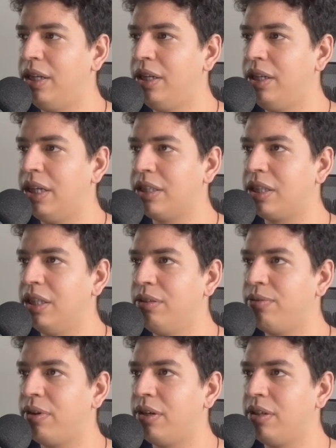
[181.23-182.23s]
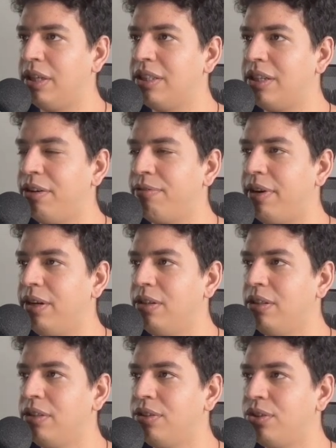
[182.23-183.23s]
ESLint for the entire
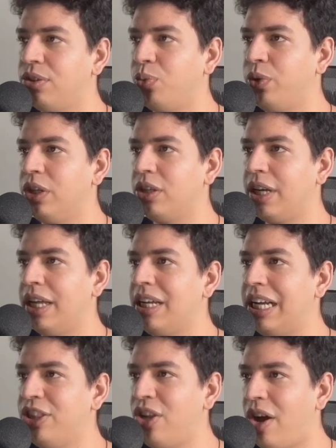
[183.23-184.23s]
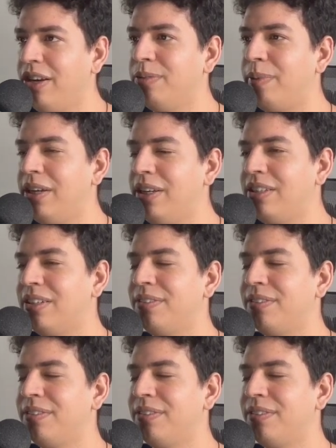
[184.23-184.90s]
file so we don't get annoyed by it.